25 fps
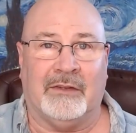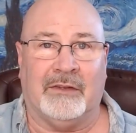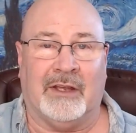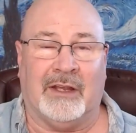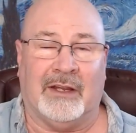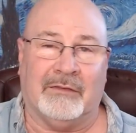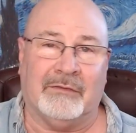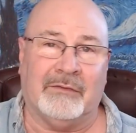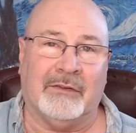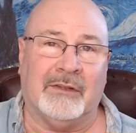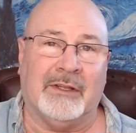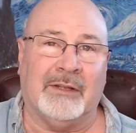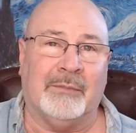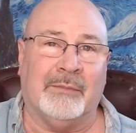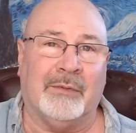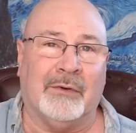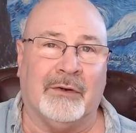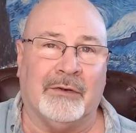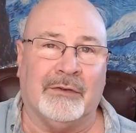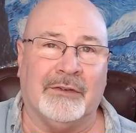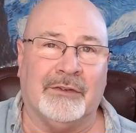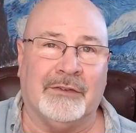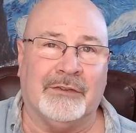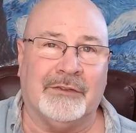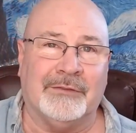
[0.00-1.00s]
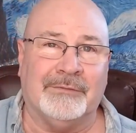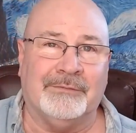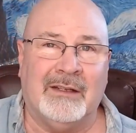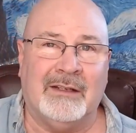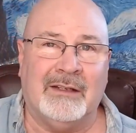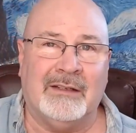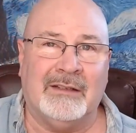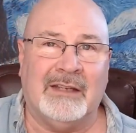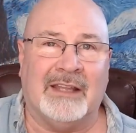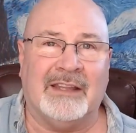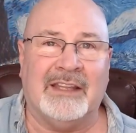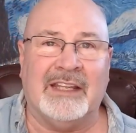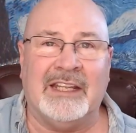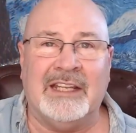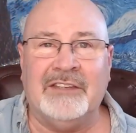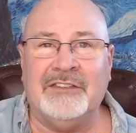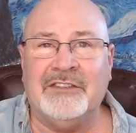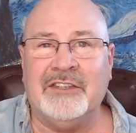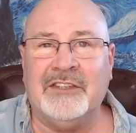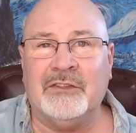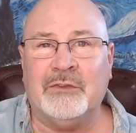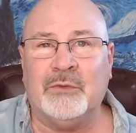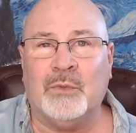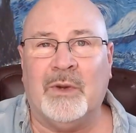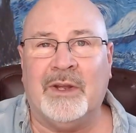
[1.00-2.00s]
after they purchase. Now, the
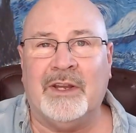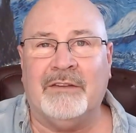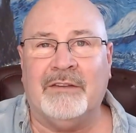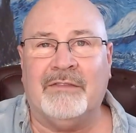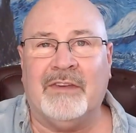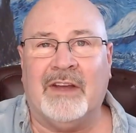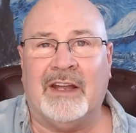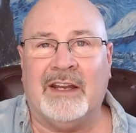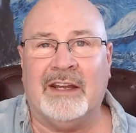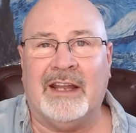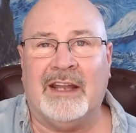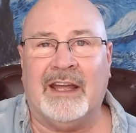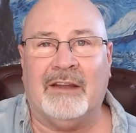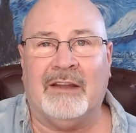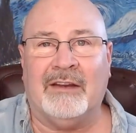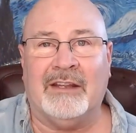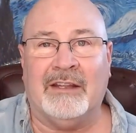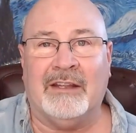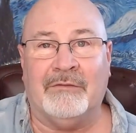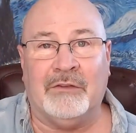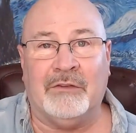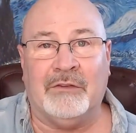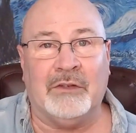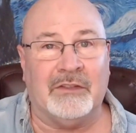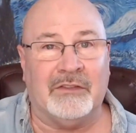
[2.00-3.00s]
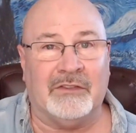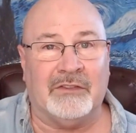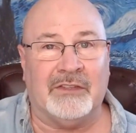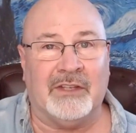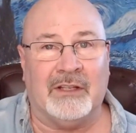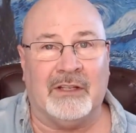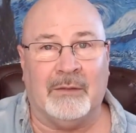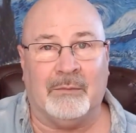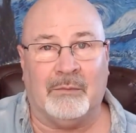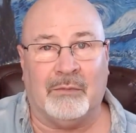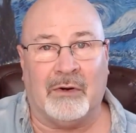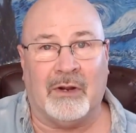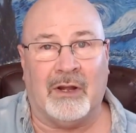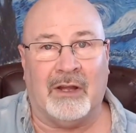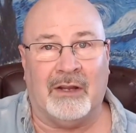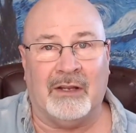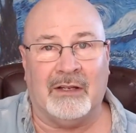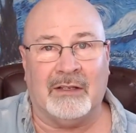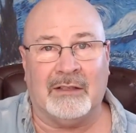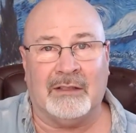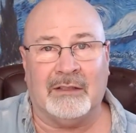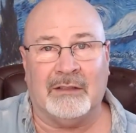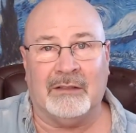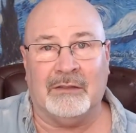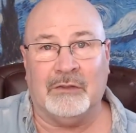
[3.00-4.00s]
easiest way to find out if you can sell a
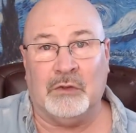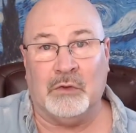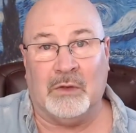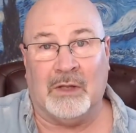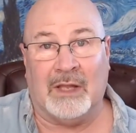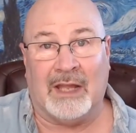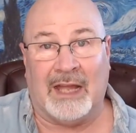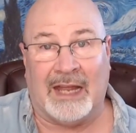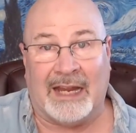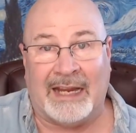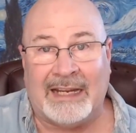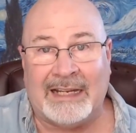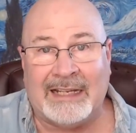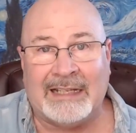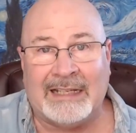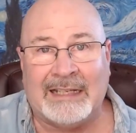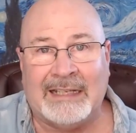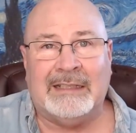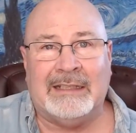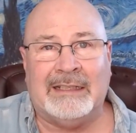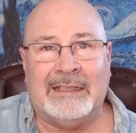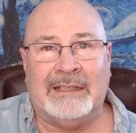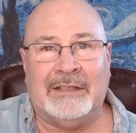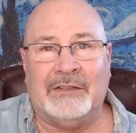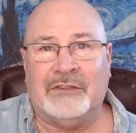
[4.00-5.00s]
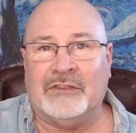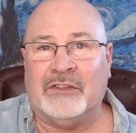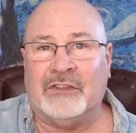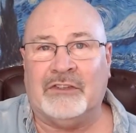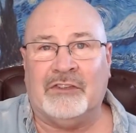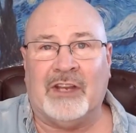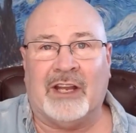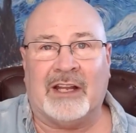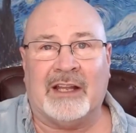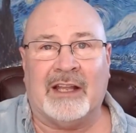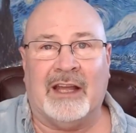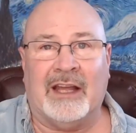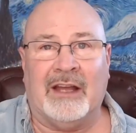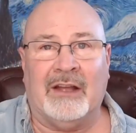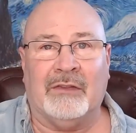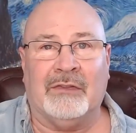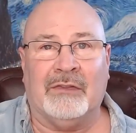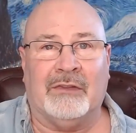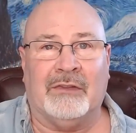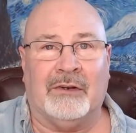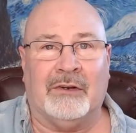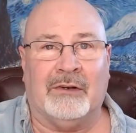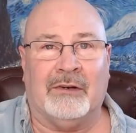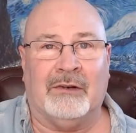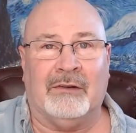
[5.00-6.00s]
product you like is to check out
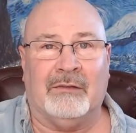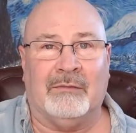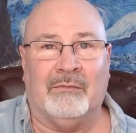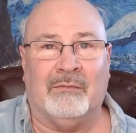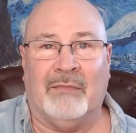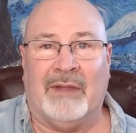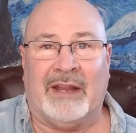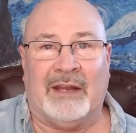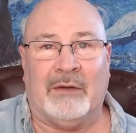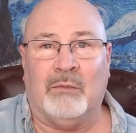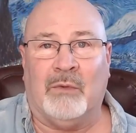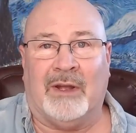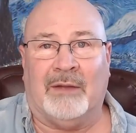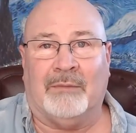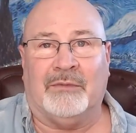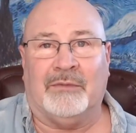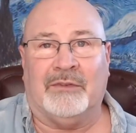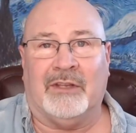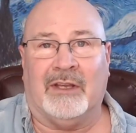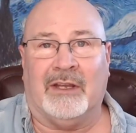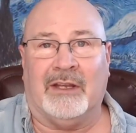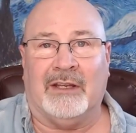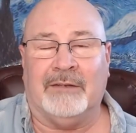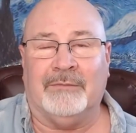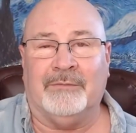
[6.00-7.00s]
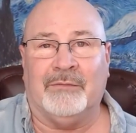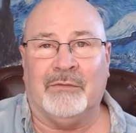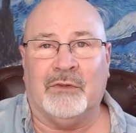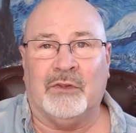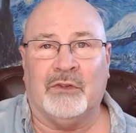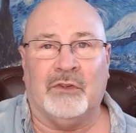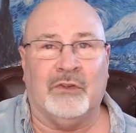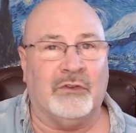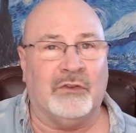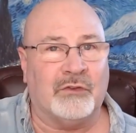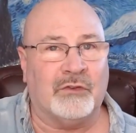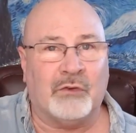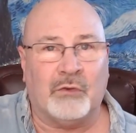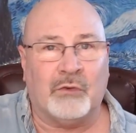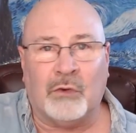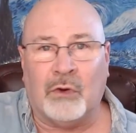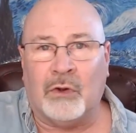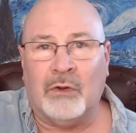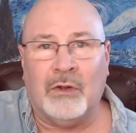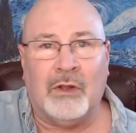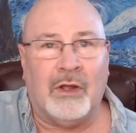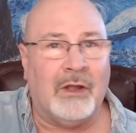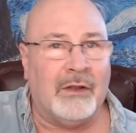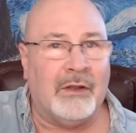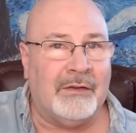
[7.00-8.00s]
their main website. So
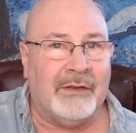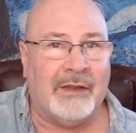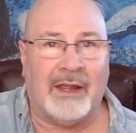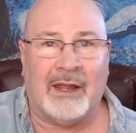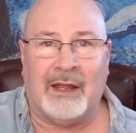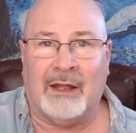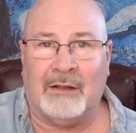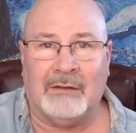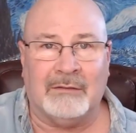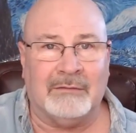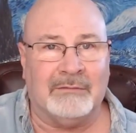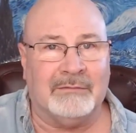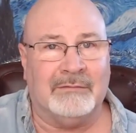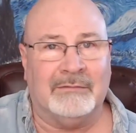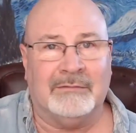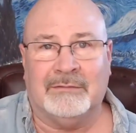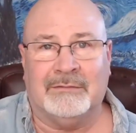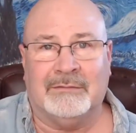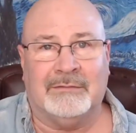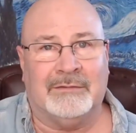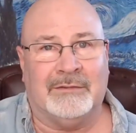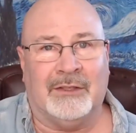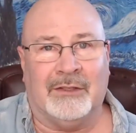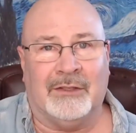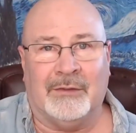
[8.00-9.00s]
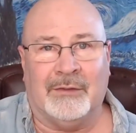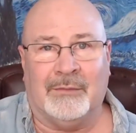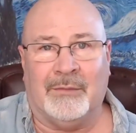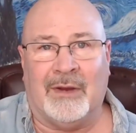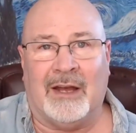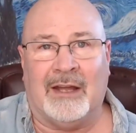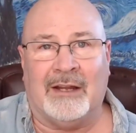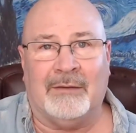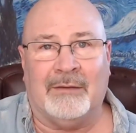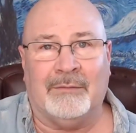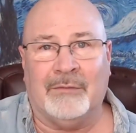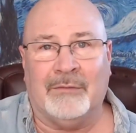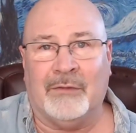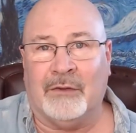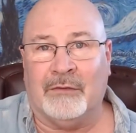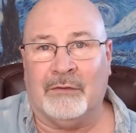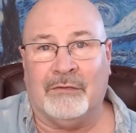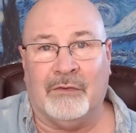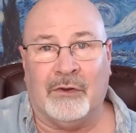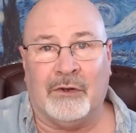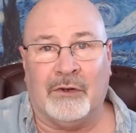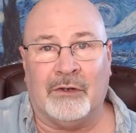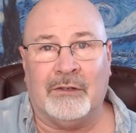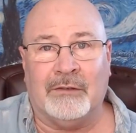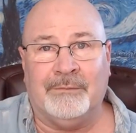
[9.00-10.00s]
scroll on down to the bottom of the
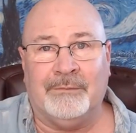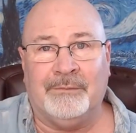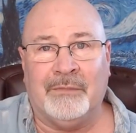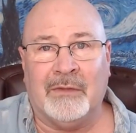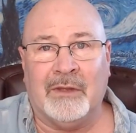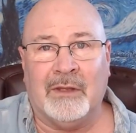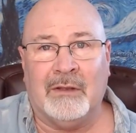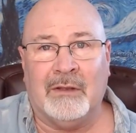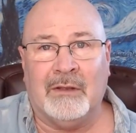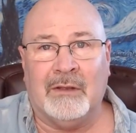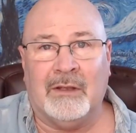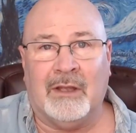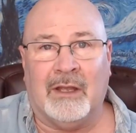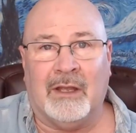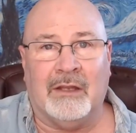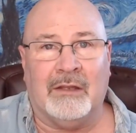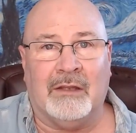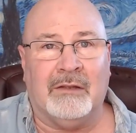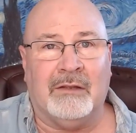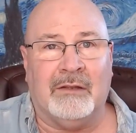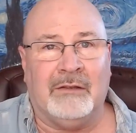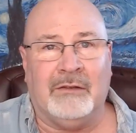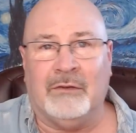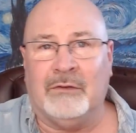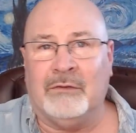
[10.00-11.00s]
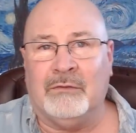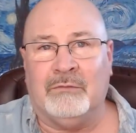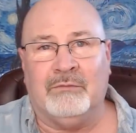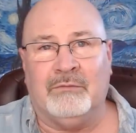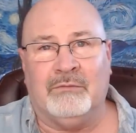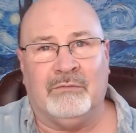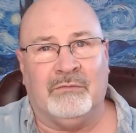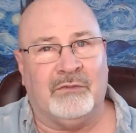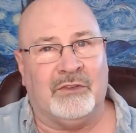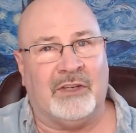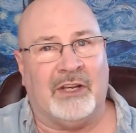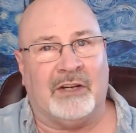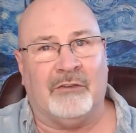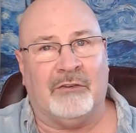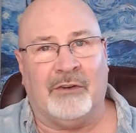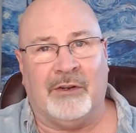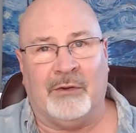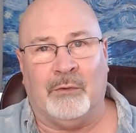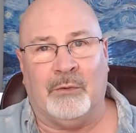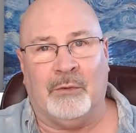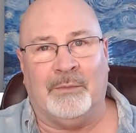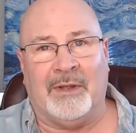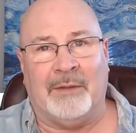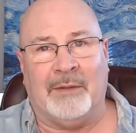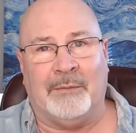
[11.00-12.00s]
footer, and you generally
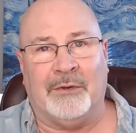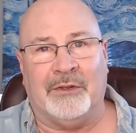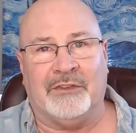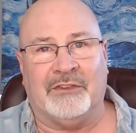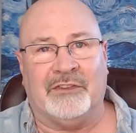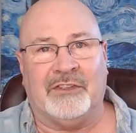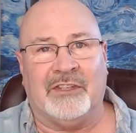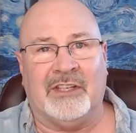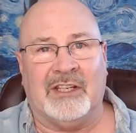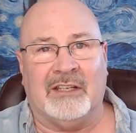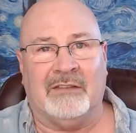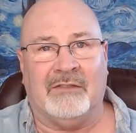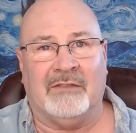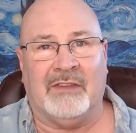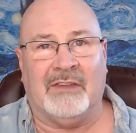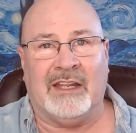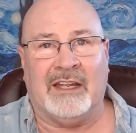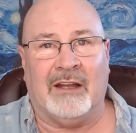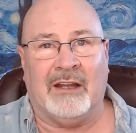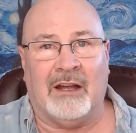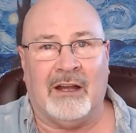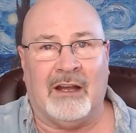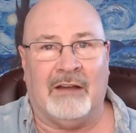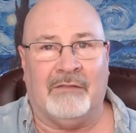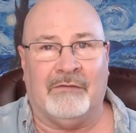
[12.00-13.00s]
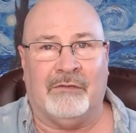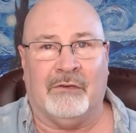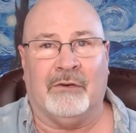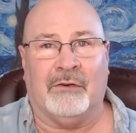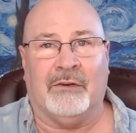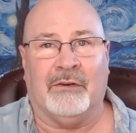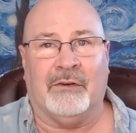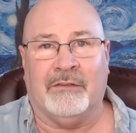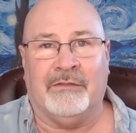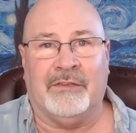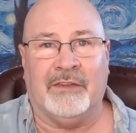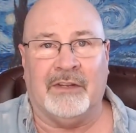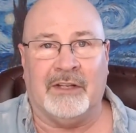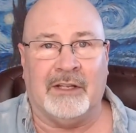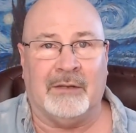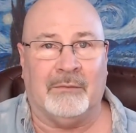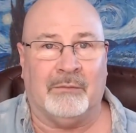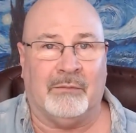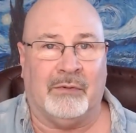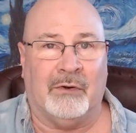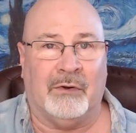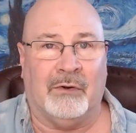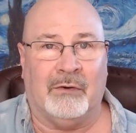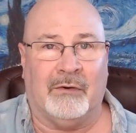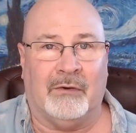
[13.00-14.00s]
will be able to see if they offer an affiliate
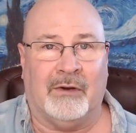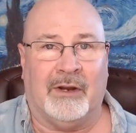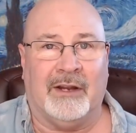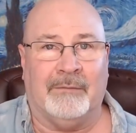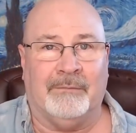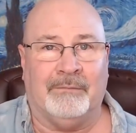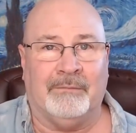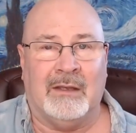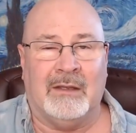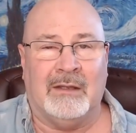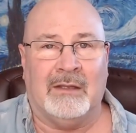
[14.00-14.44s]
program.